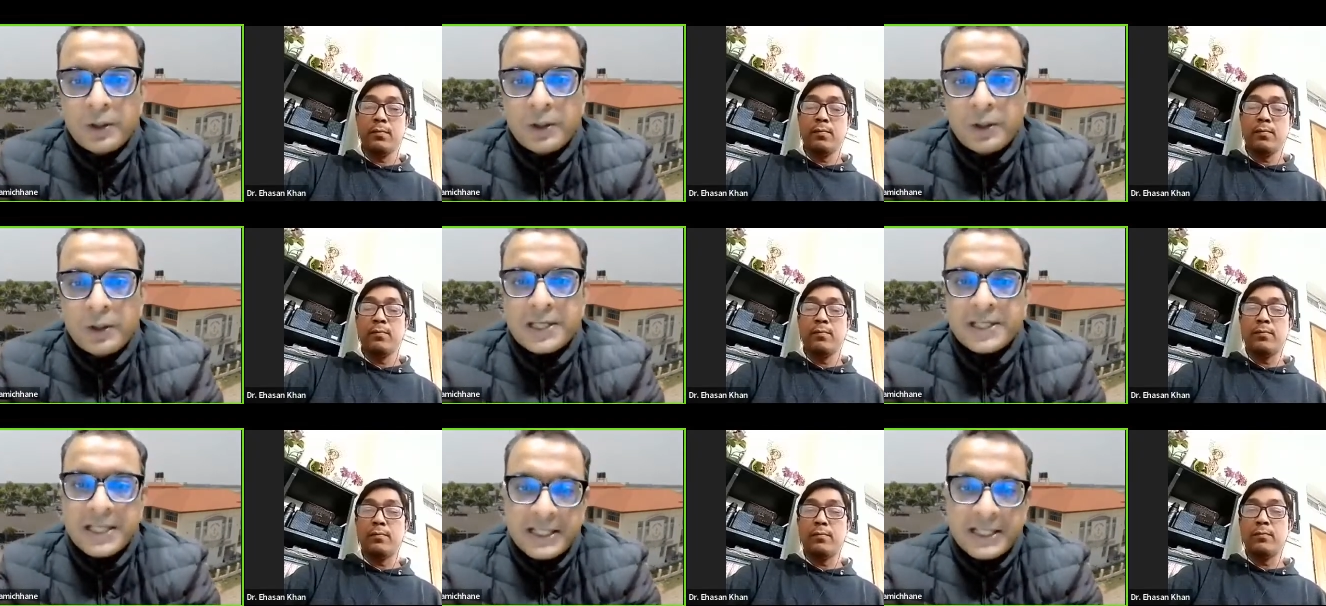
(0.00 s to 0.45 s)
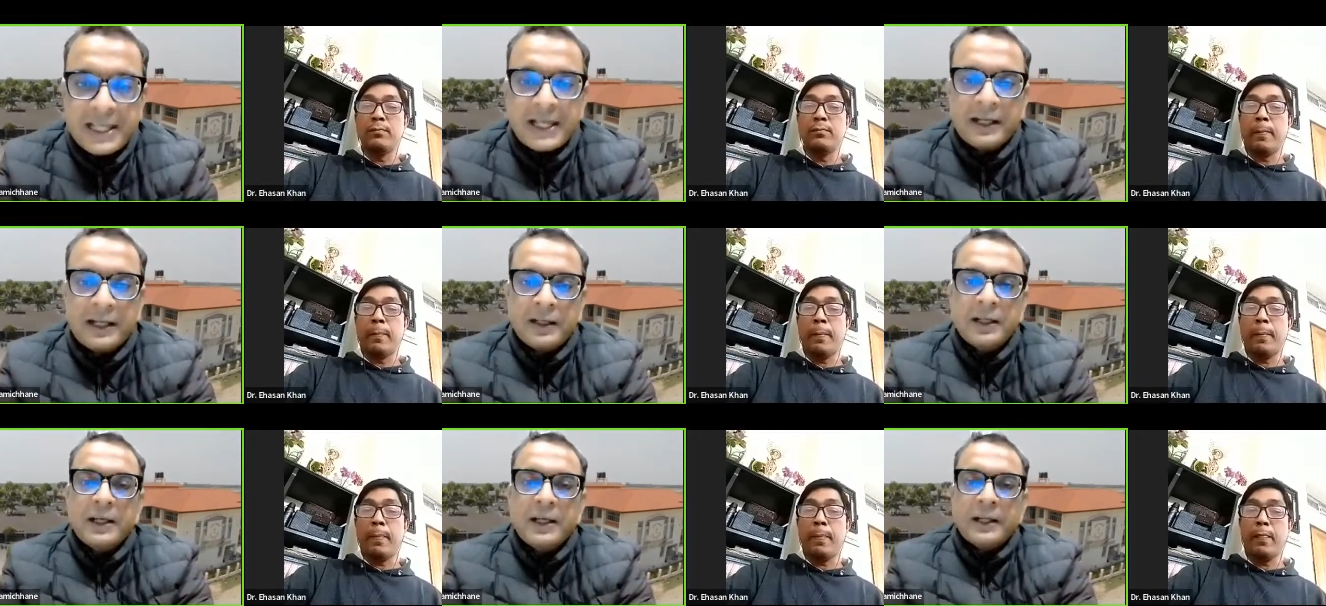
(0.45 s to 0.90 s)
Speaker 1: that means
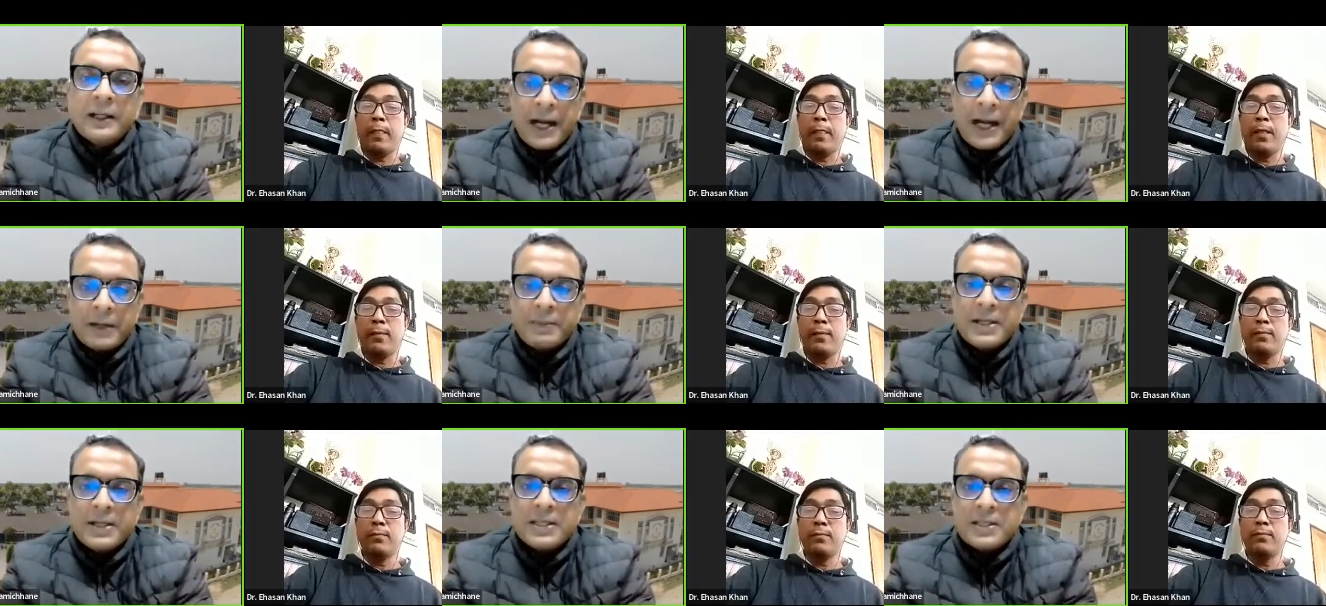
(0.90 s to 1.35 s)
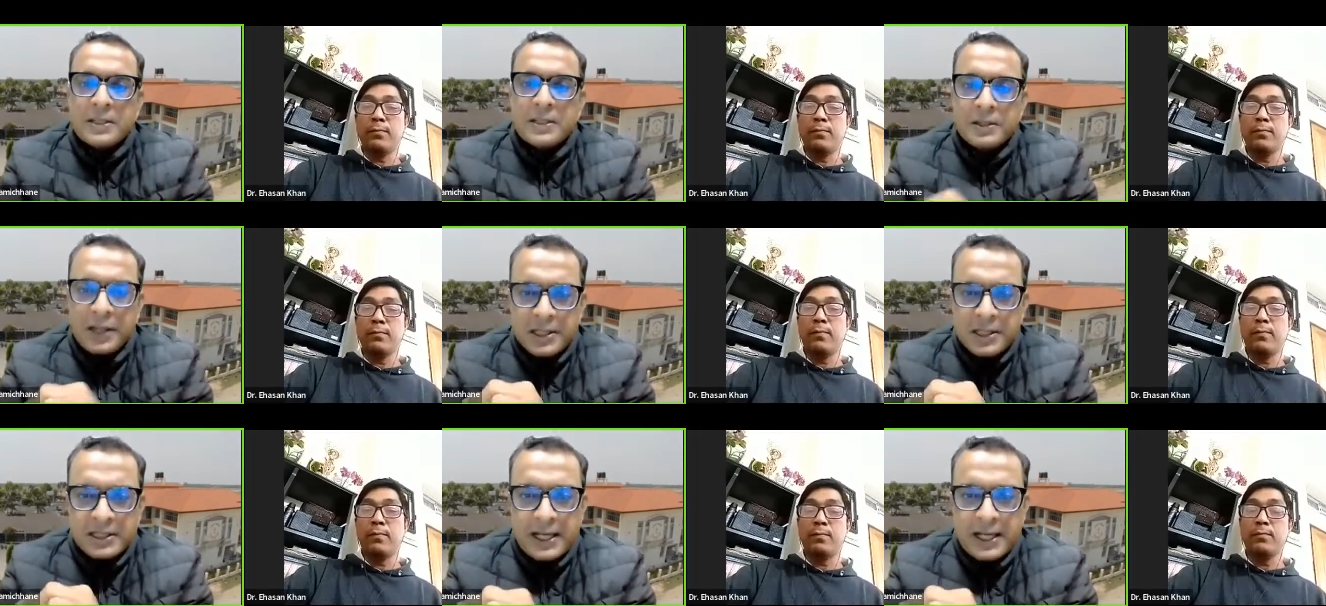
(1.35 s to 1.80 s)
just along the
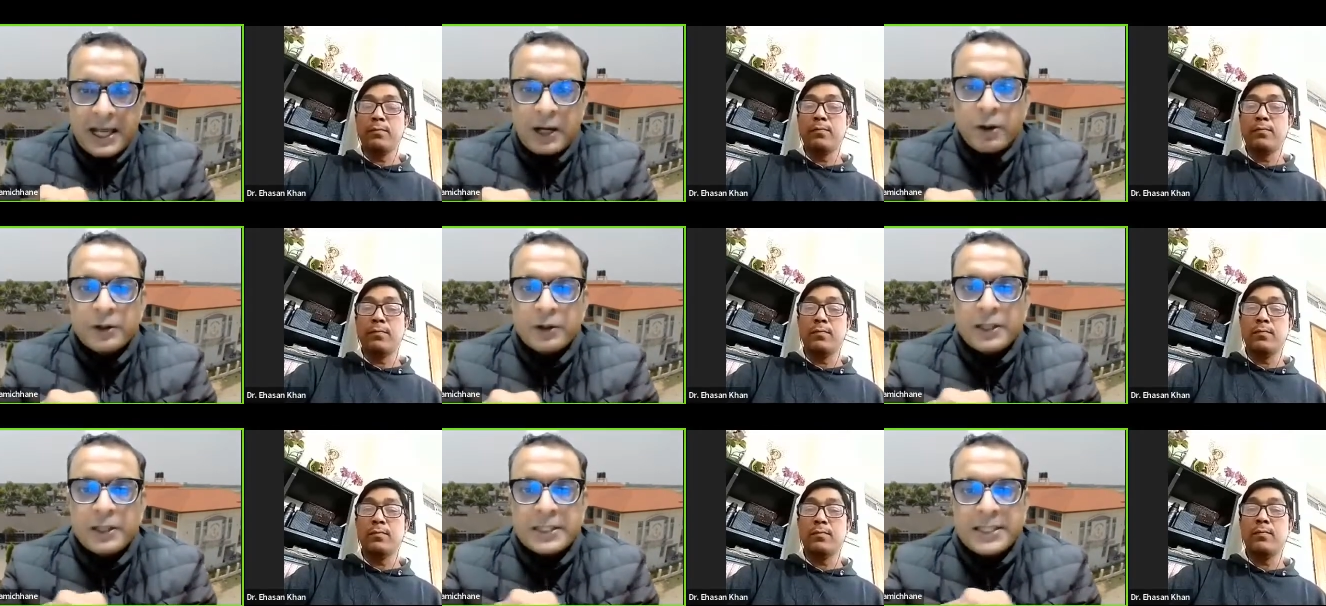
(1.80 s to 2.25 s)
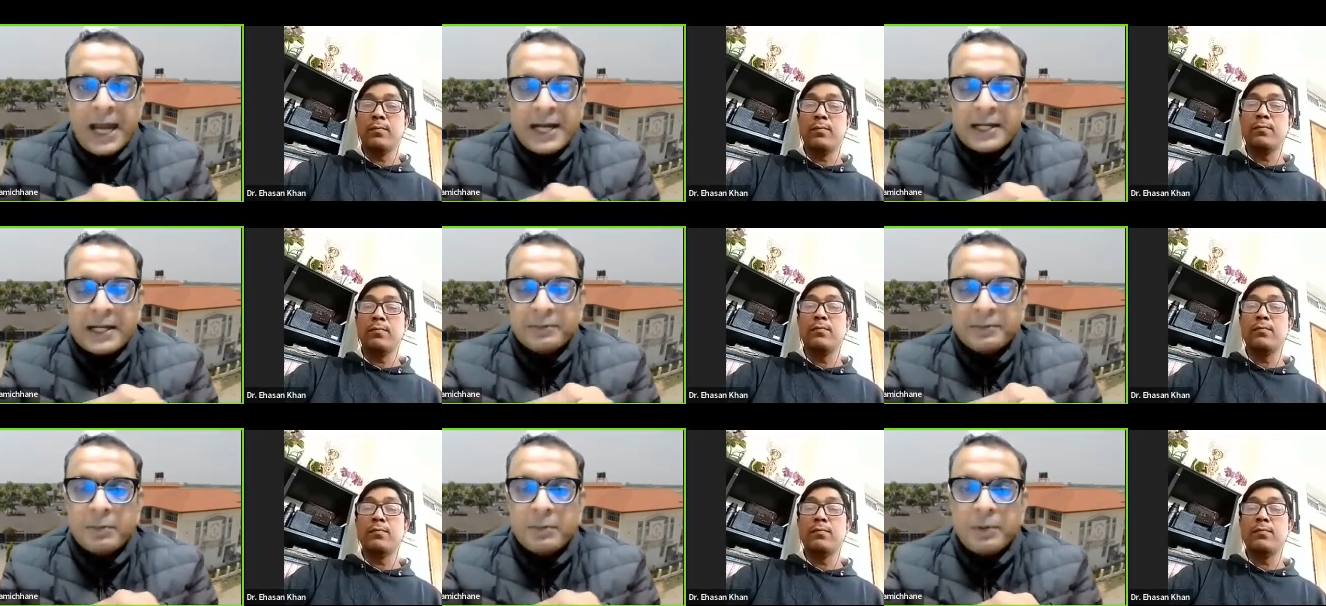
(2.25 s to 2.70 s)
side of the blood vessels
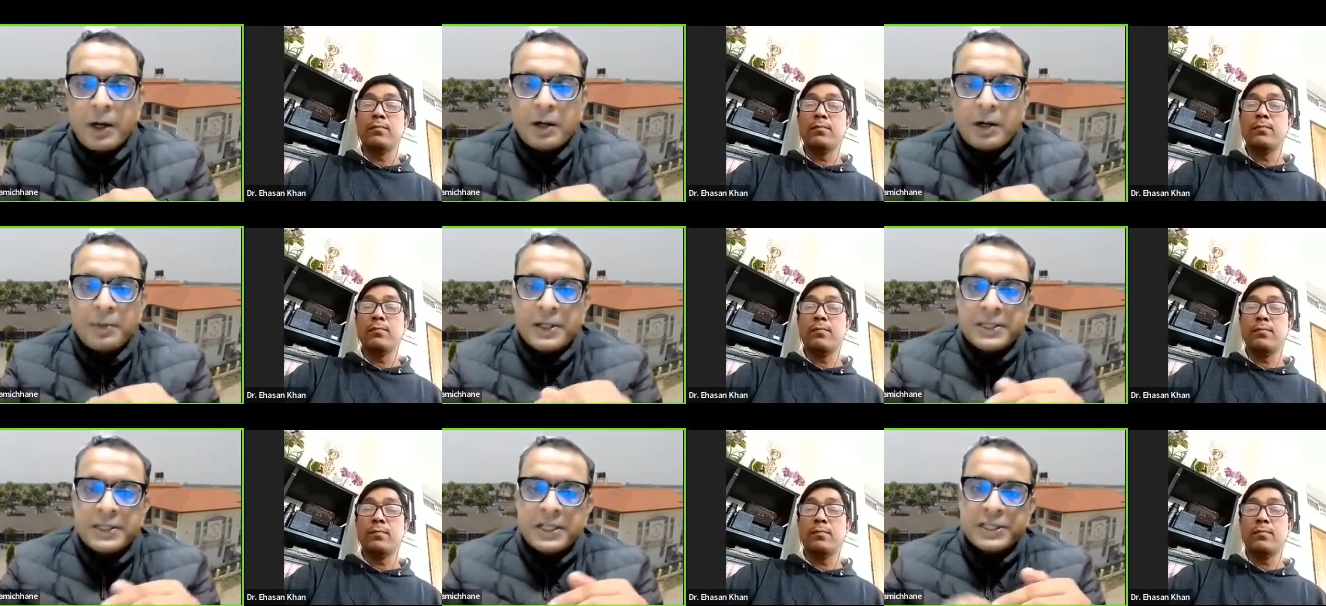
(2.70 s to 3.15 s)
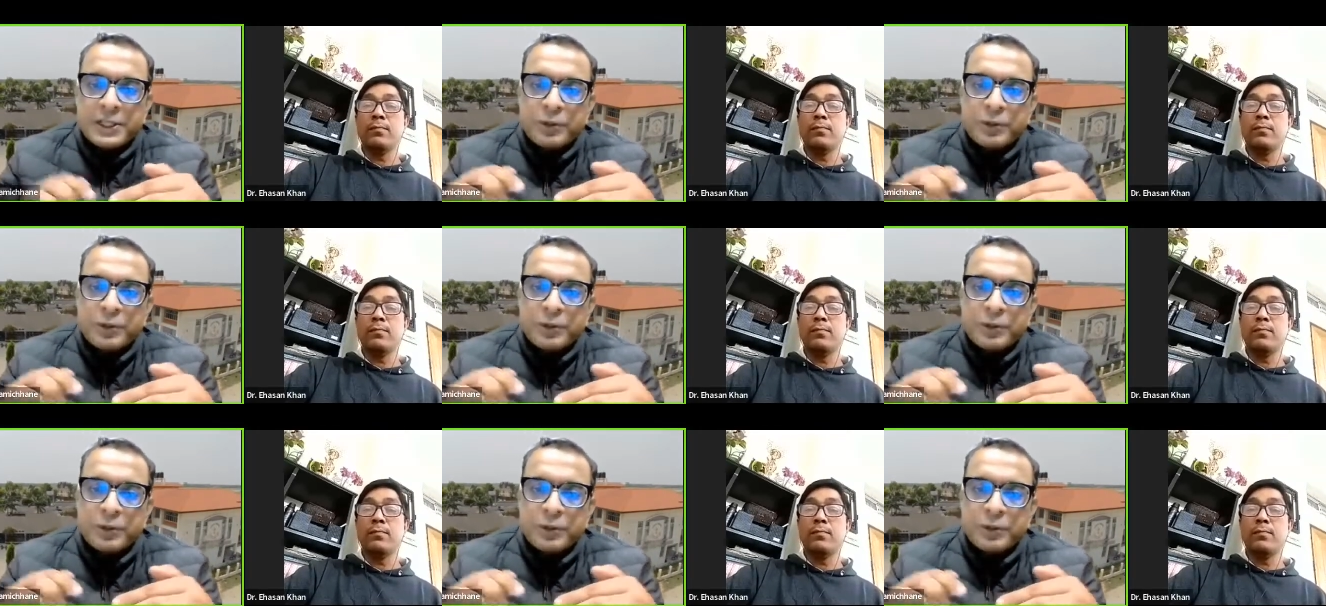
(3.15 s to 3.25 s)
you can see there is